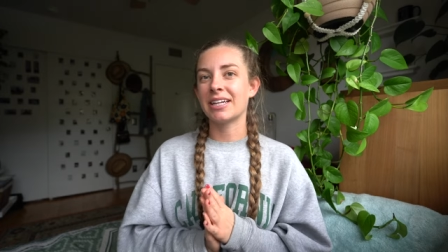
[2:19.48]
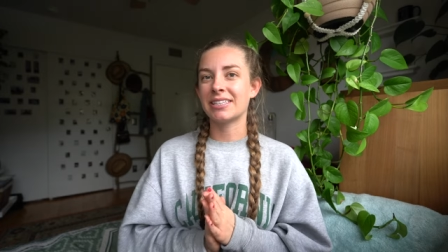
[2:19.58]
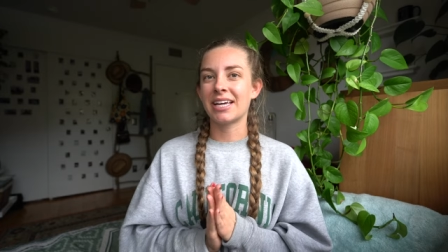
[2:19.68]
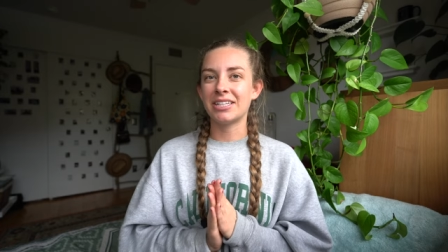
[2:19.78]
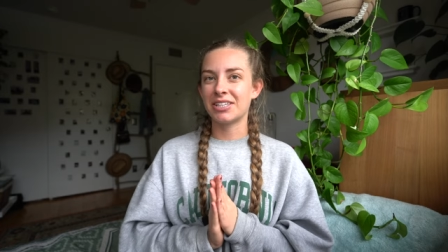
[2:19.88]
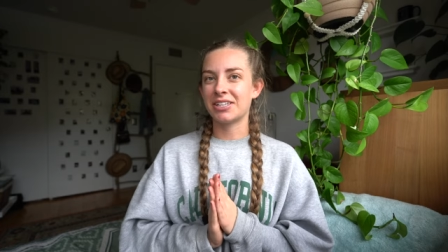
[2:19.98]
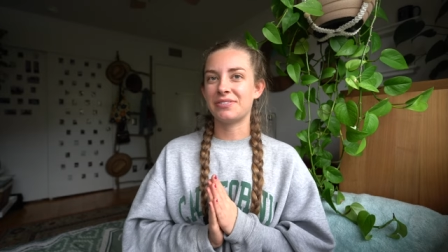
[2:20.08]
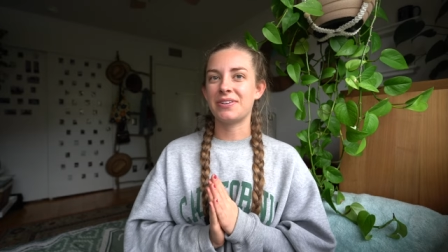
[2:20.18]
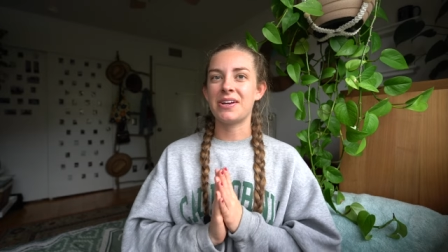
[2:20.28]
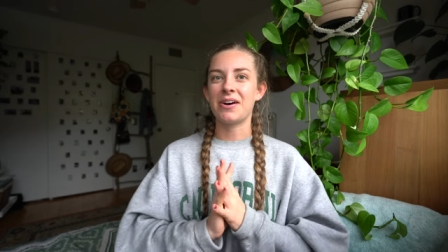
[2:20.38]
let's get into this
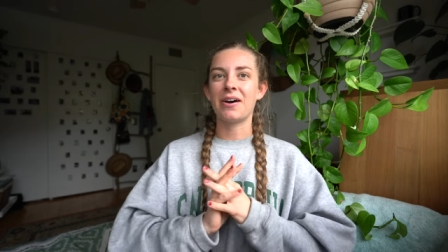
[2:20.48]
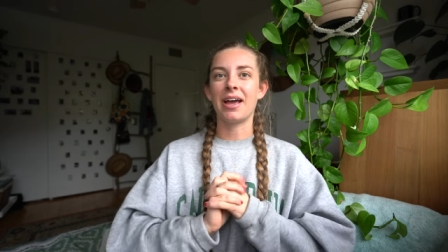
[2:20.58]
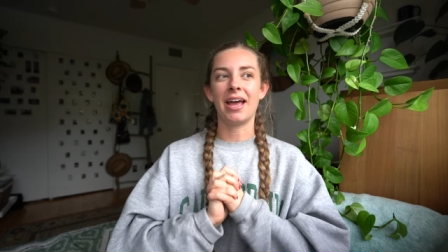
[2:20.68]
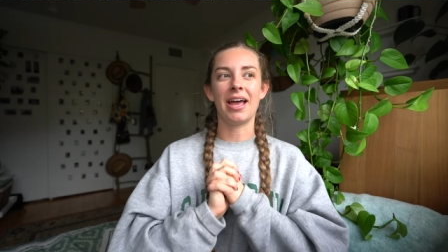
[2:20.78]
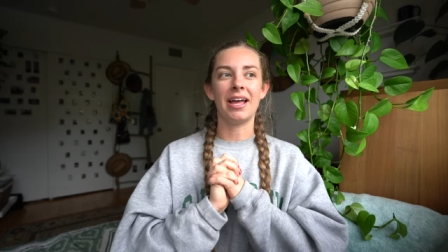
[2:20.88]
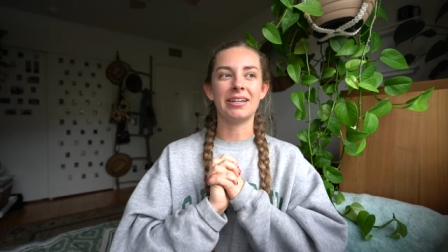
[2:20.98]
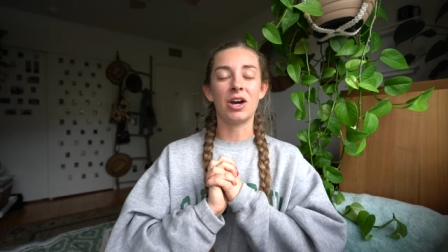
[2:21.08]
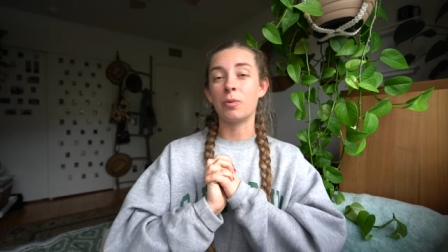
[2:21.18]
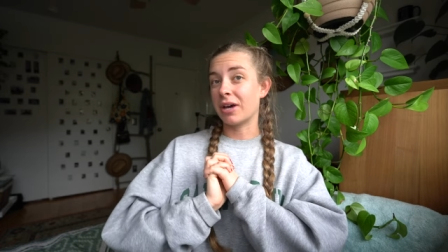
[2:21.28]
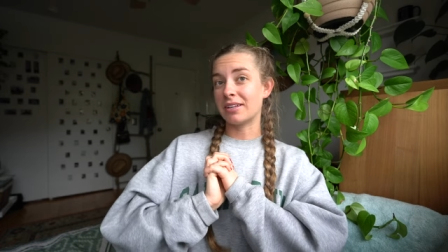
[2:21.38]
video and I
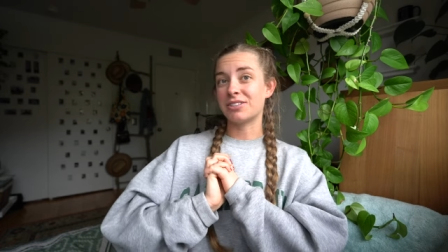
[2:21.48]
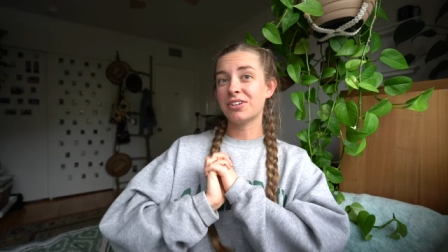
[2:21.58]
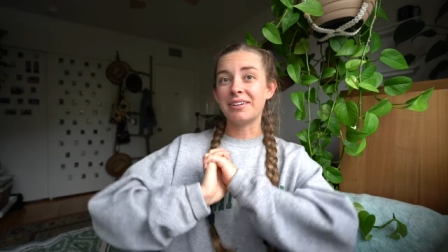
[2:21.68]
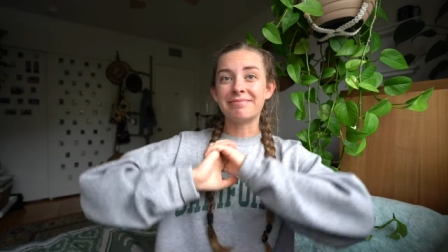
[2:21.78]
hope you guys enjoy.